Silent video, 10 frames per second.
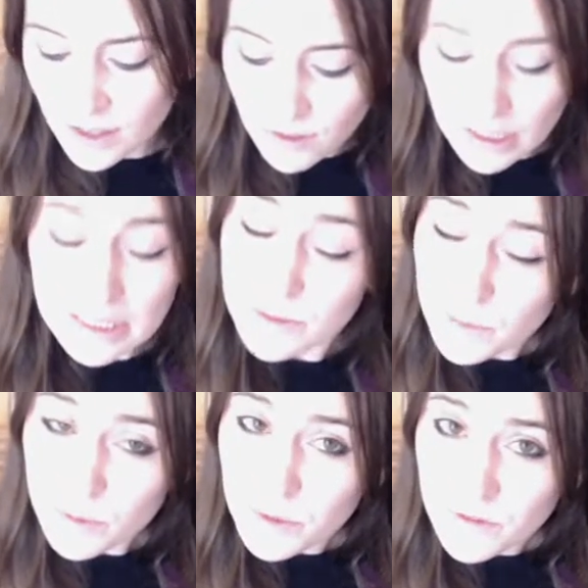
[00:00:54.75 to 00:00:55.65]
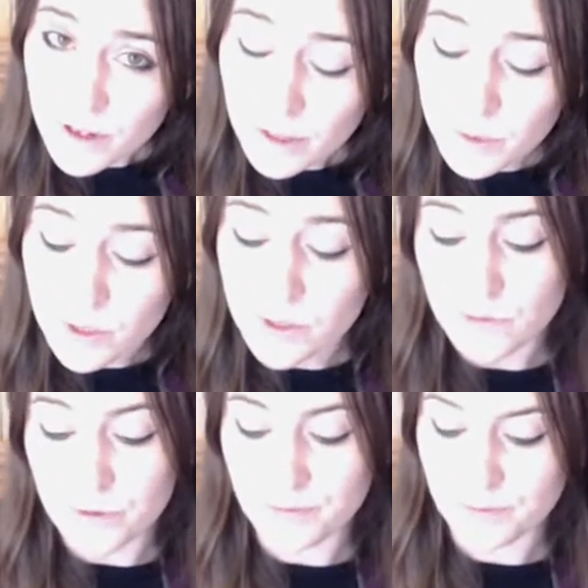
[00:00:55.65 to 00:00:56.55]
very simple but very
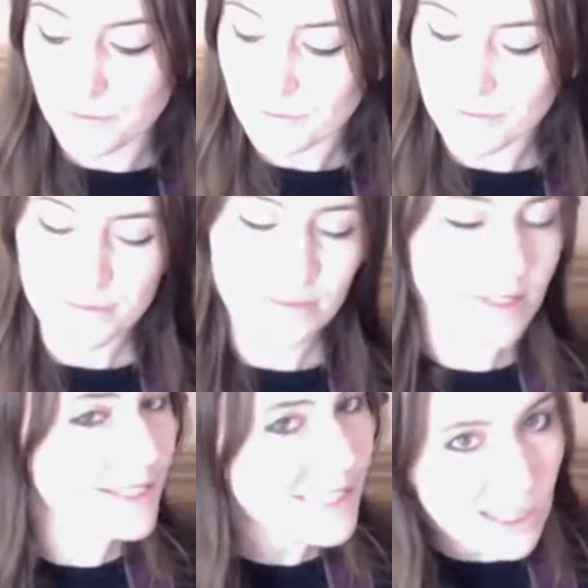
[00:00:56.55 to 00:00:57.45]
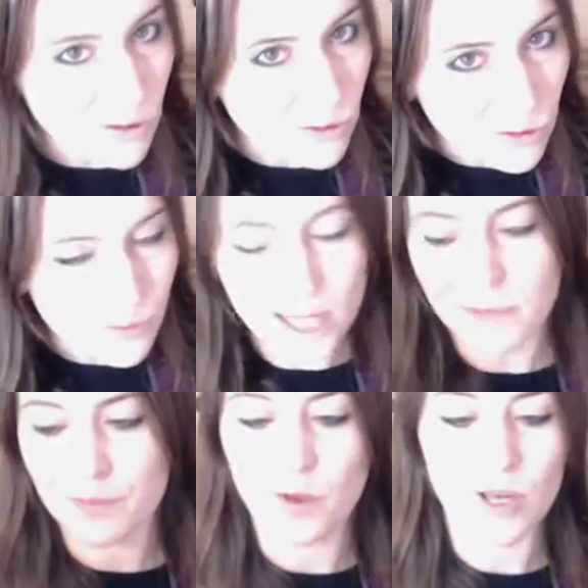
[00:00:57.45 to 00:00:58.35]
beautiful. Secondo me.
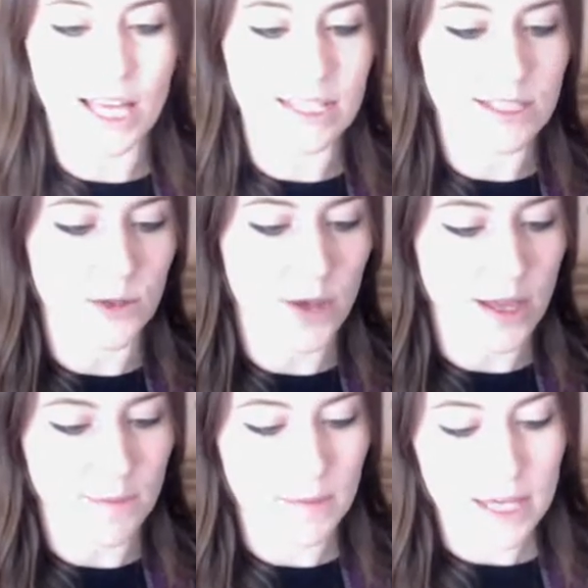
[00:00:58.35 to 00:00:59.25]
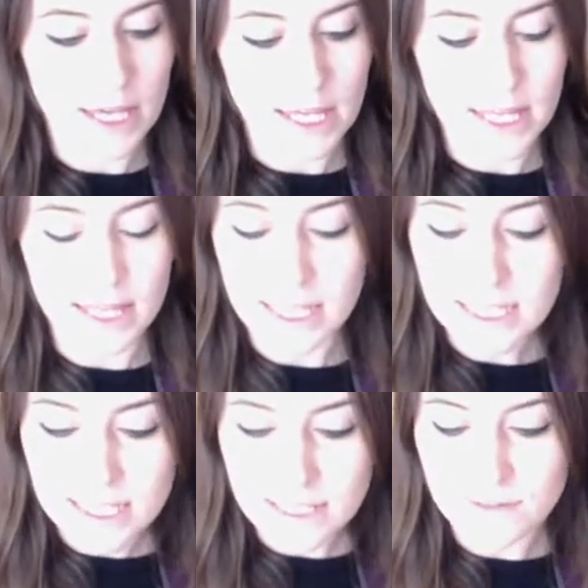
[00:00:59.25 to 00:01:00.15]
Okay, so
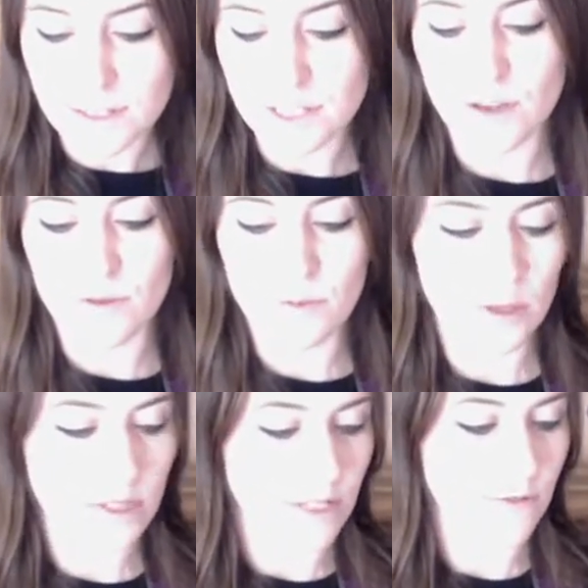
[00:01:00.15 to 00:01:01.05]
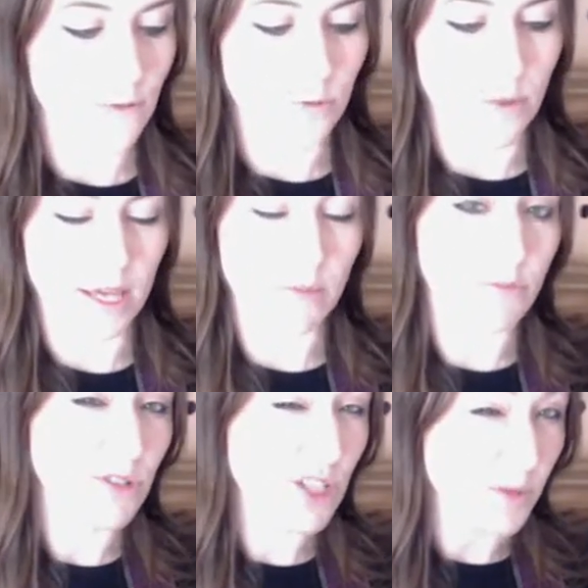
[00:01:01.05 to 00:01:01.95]
this is a video mostly for my,
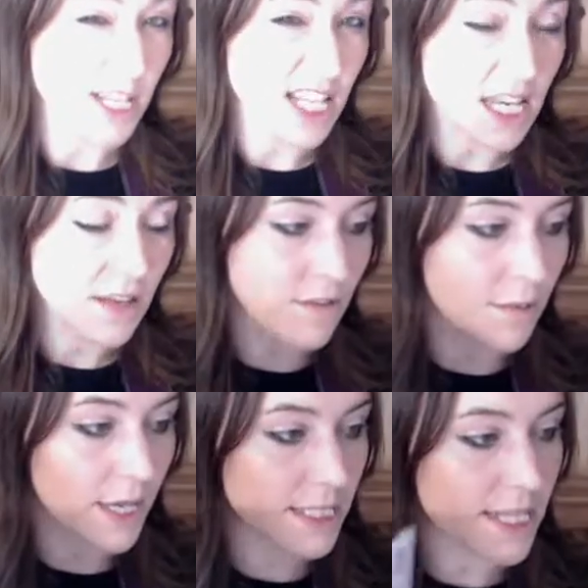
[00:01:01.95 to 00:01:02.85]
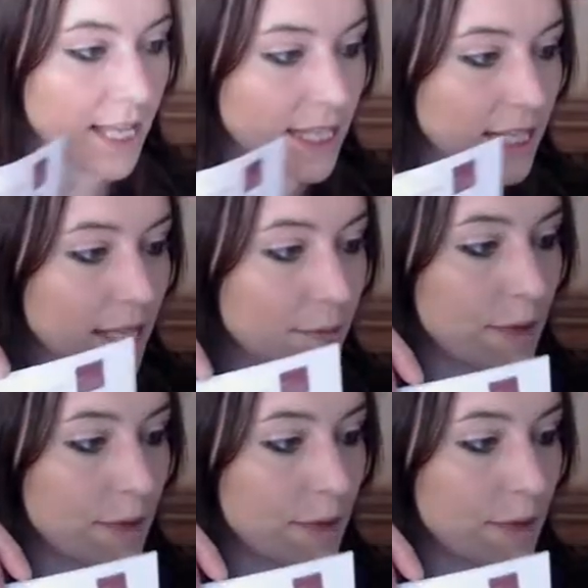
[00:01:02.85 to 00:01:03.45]
predominantly for my Italian club